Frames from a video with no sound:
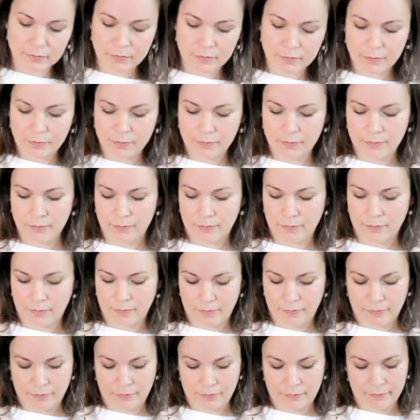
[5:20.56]

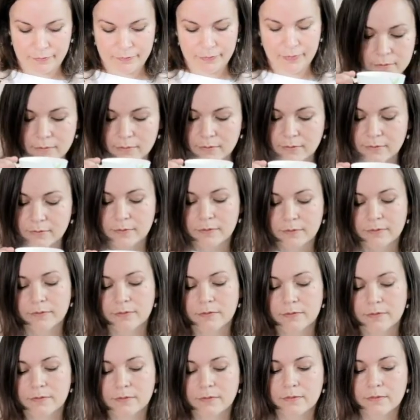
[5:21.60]

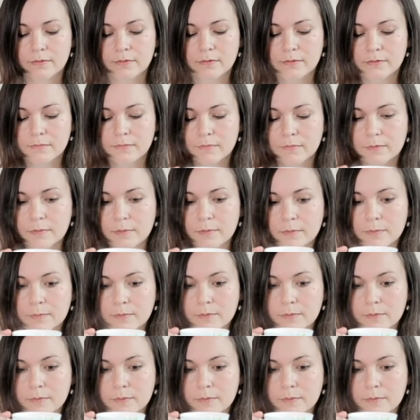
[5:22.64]
(silence)